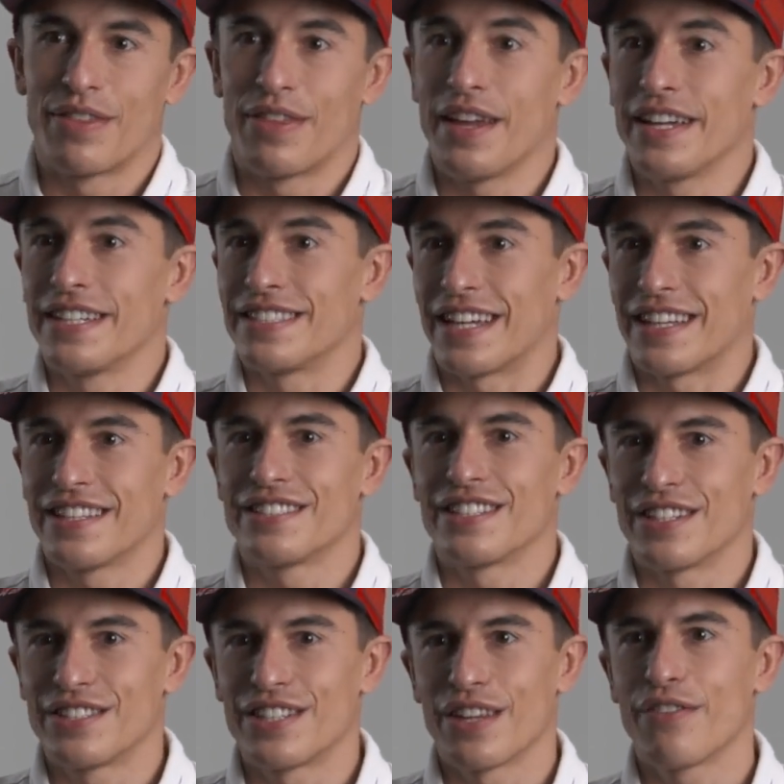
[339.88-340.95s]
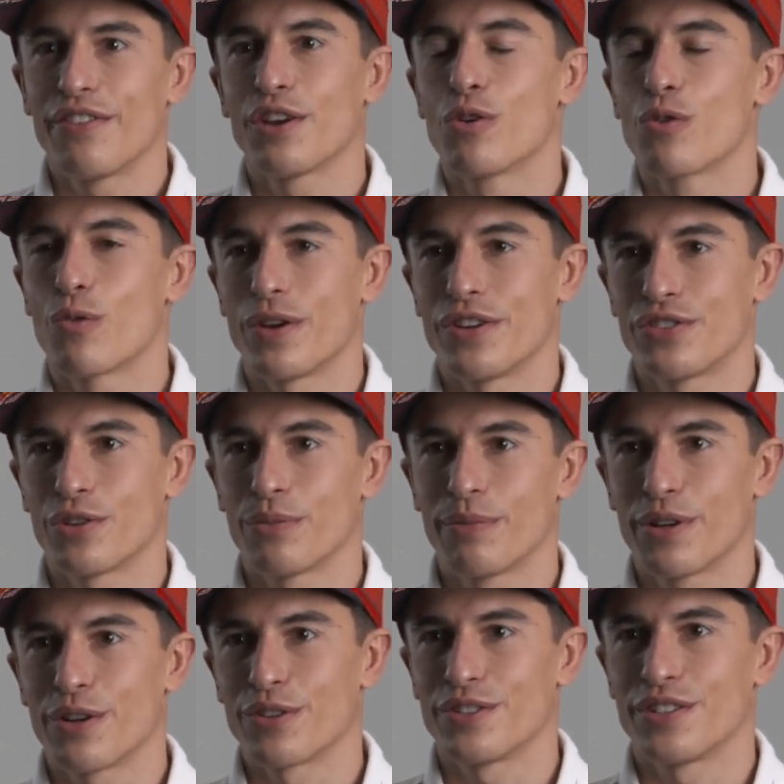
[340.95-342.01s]
thing is that it's, it's, a difficult question
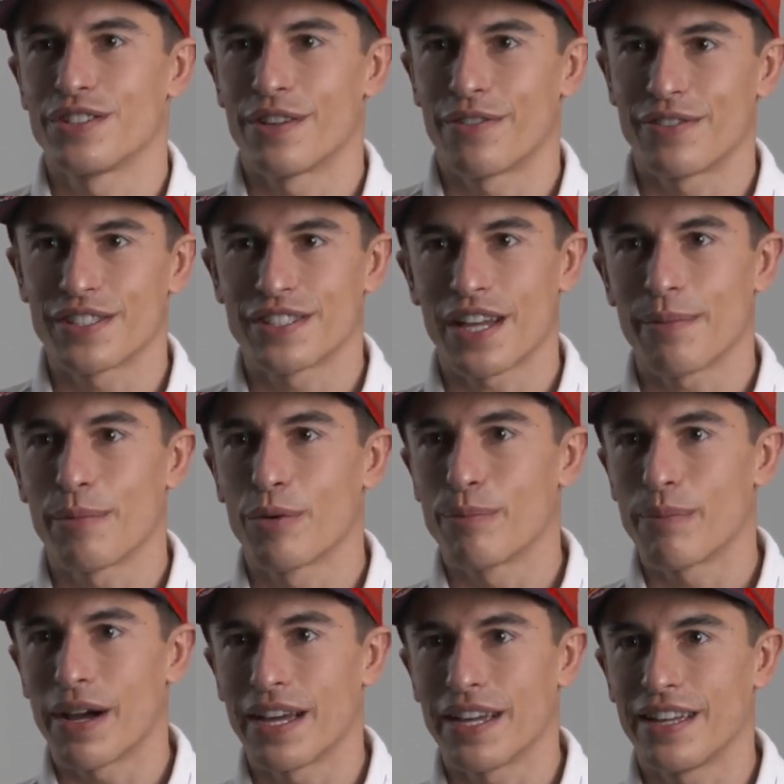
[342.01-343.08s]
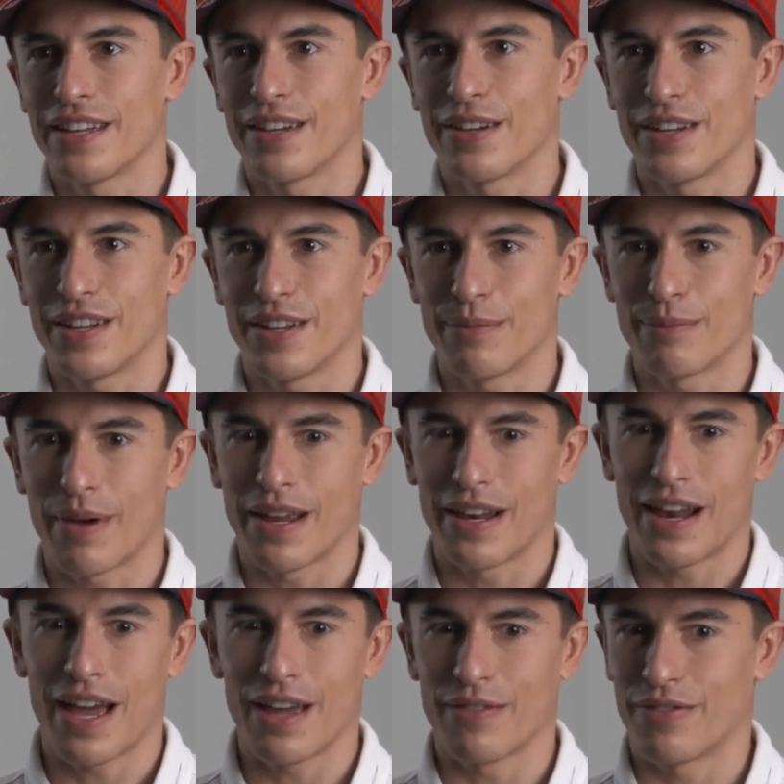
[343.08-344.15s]
because it's the first time in my, in my
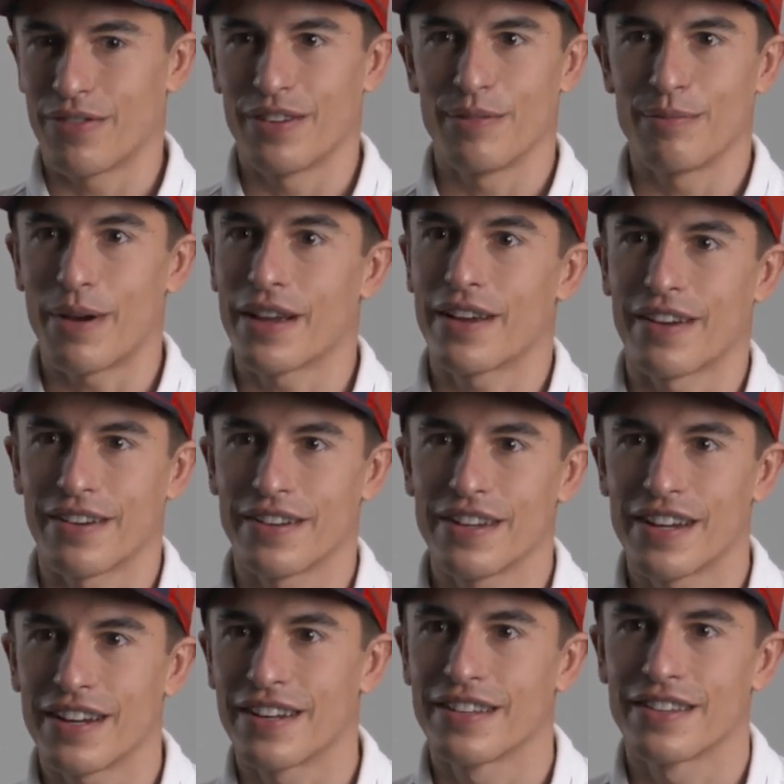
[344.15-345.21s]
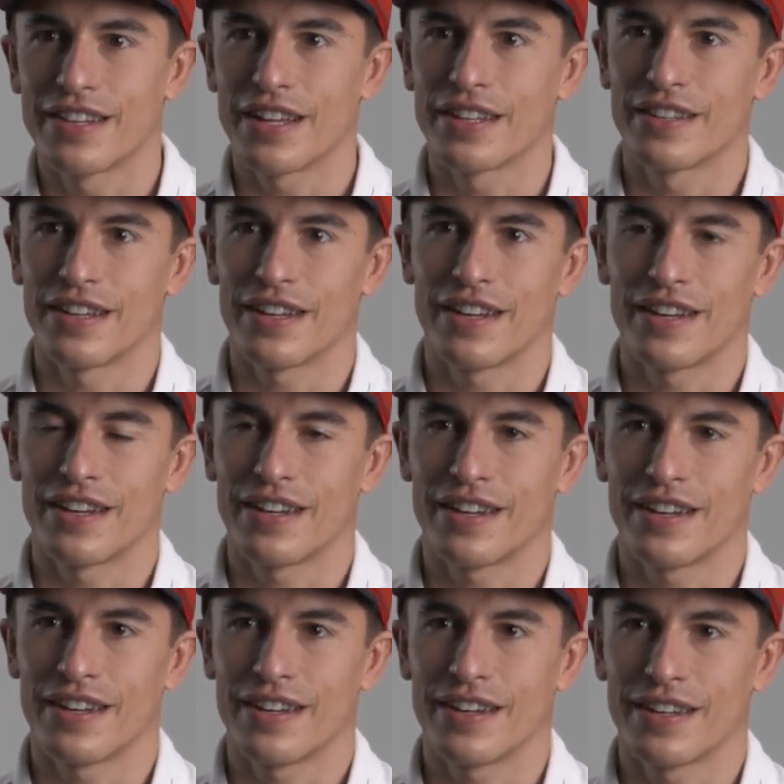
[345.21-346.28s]
life, in my career, that
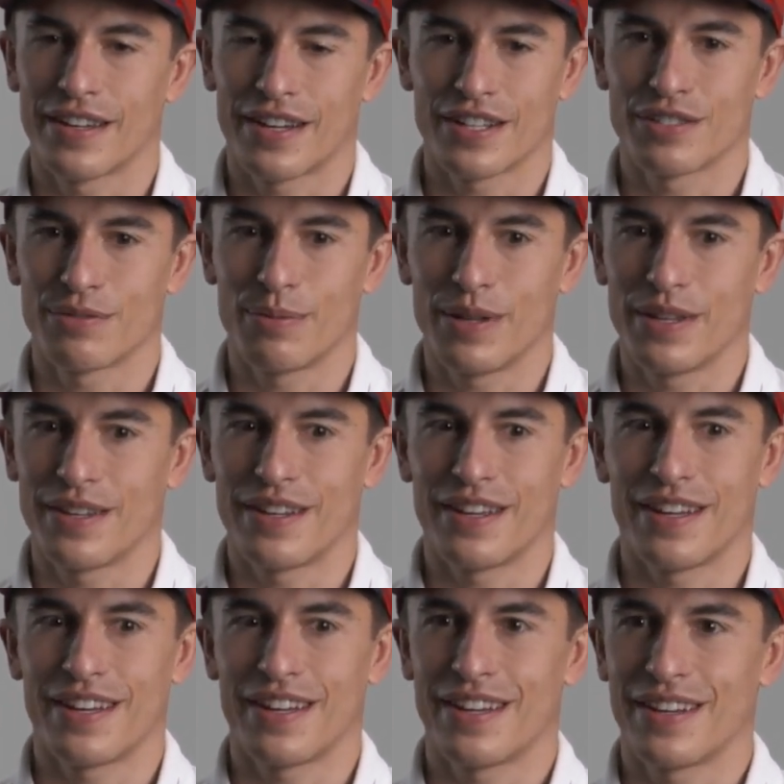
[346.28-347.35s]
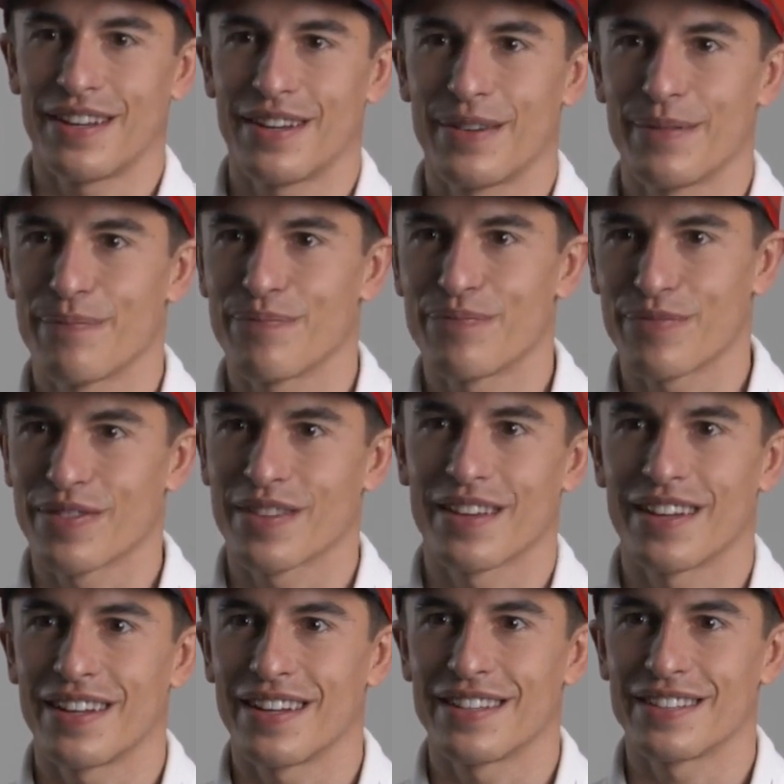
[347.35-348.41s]
uh, has been um,
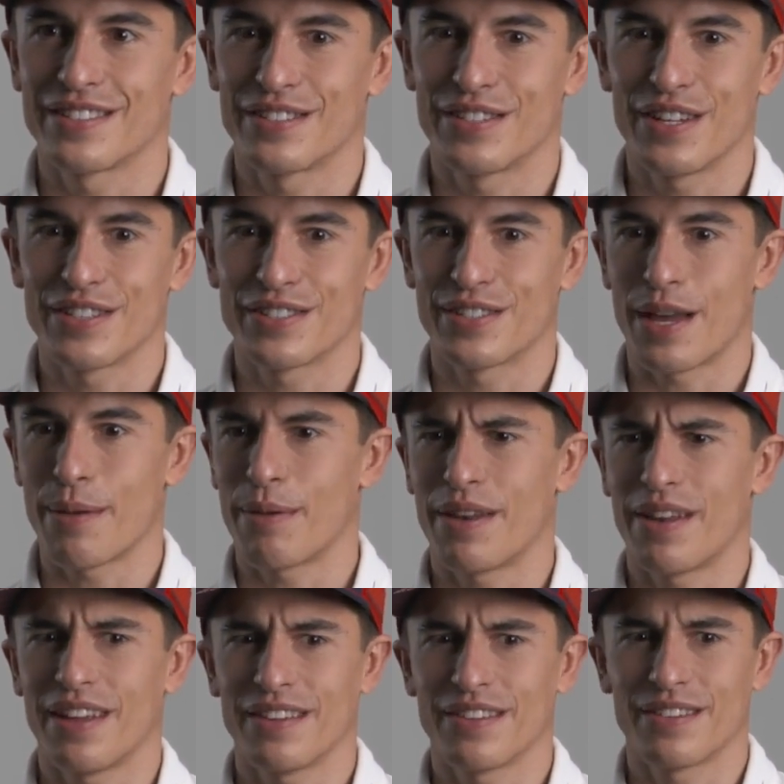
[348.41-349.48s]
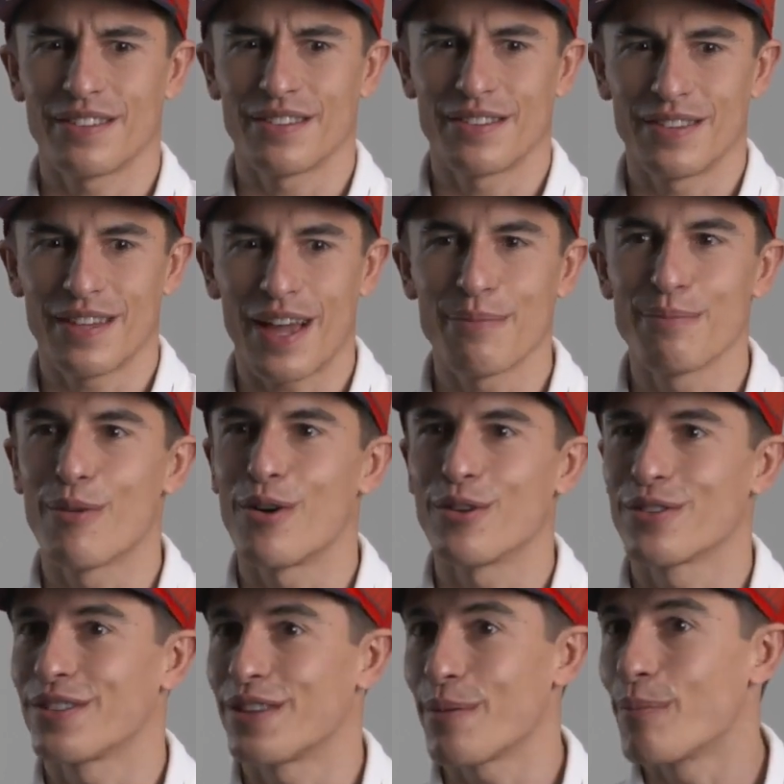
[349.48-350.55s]
uh, six, seven, eight nine
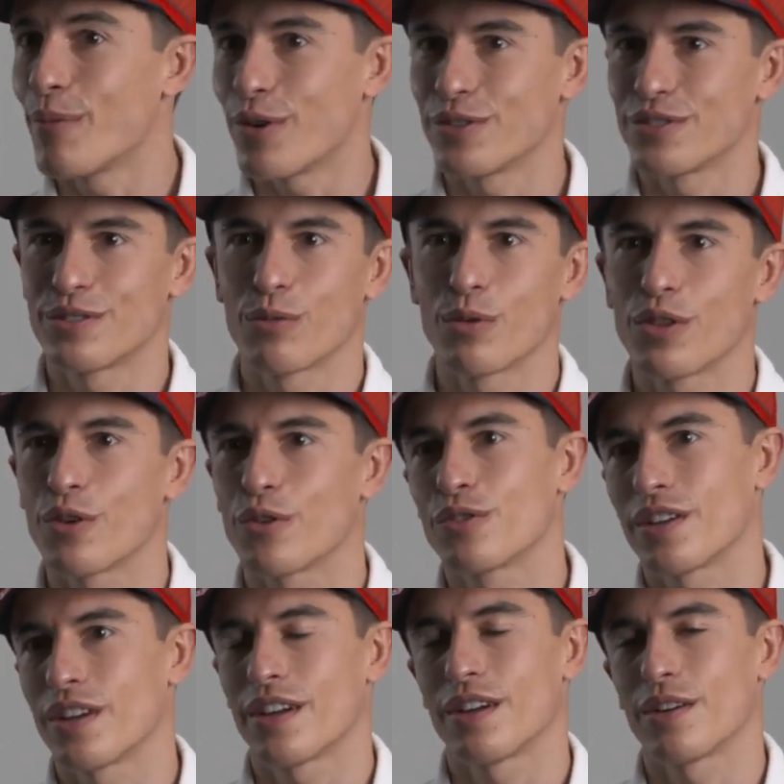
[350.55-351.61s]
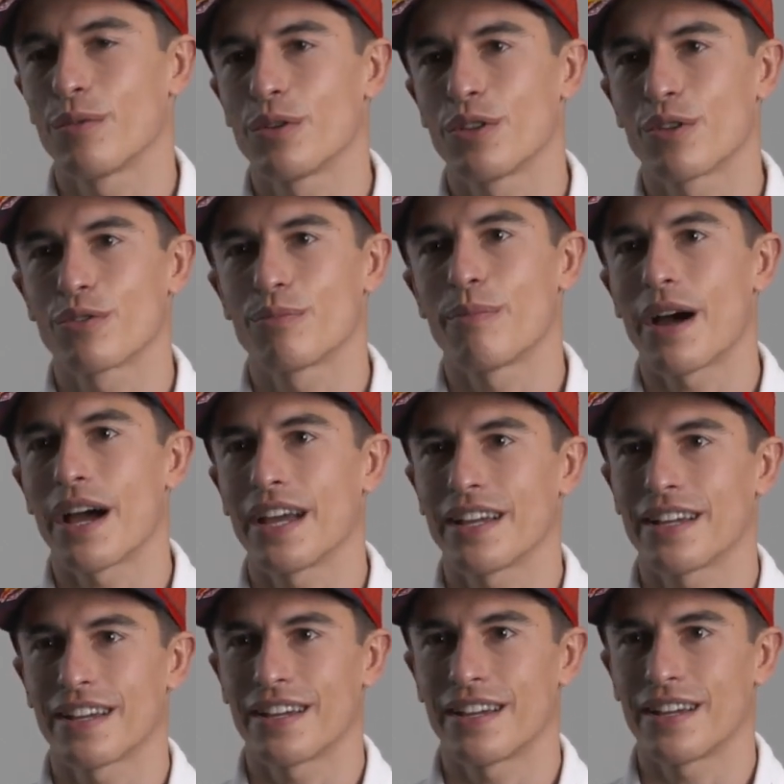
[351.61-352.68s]
months, 10 months without, uh, without
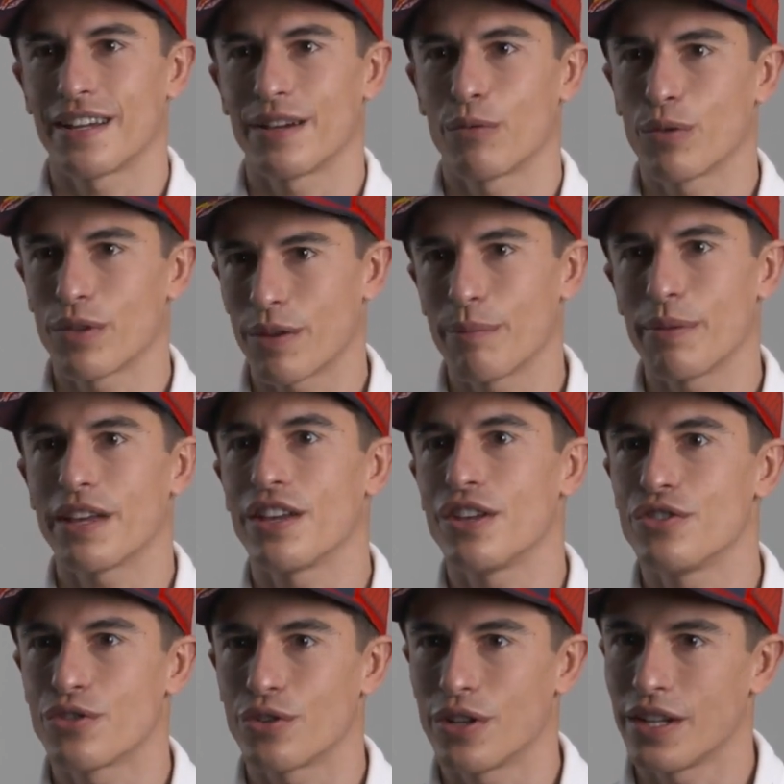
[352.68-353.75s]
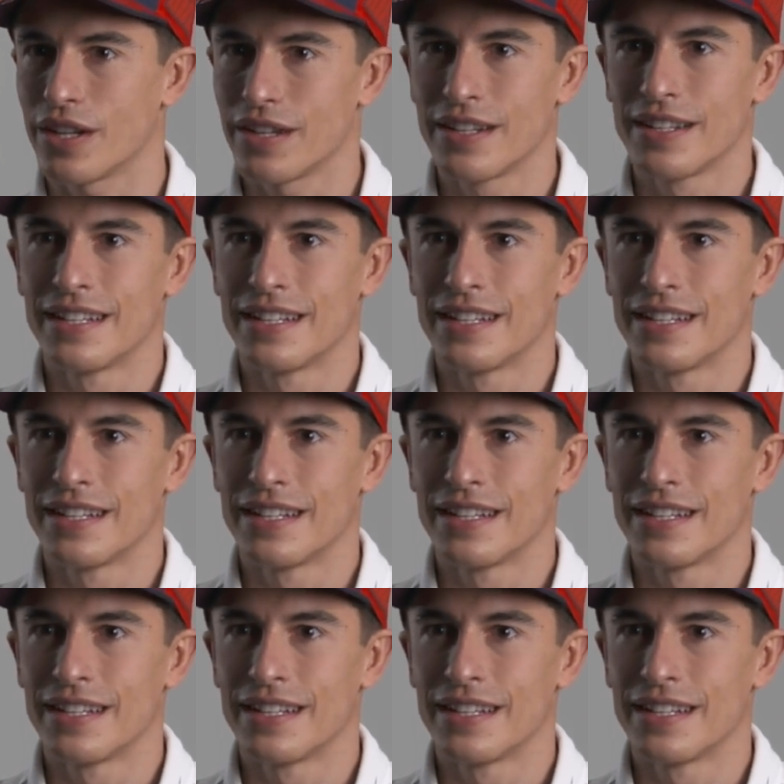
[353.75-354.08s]
bike, uh, with a big injury.